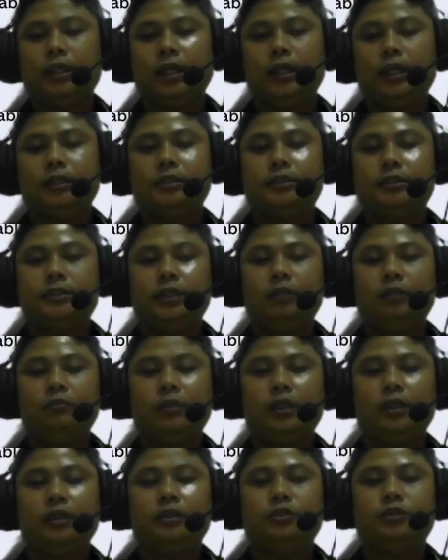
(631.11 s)
and
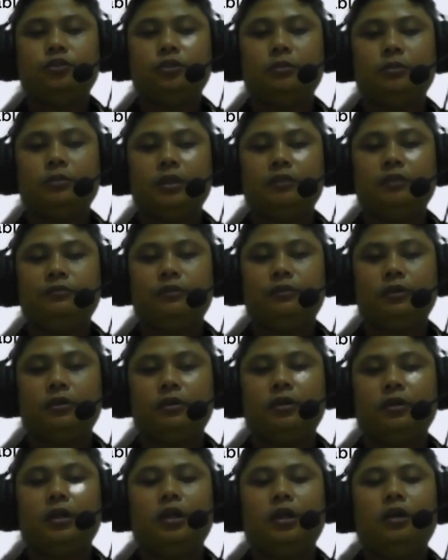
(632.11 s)
sample instrument
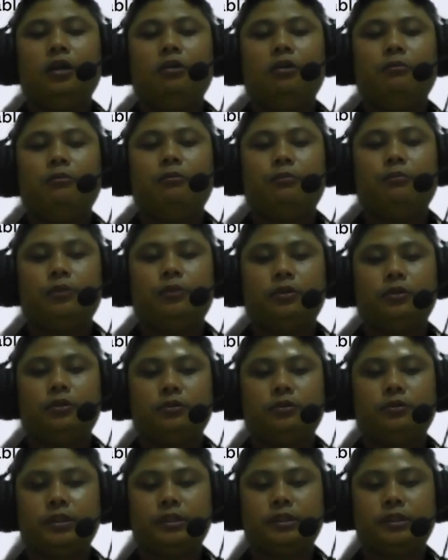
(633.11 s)
for research.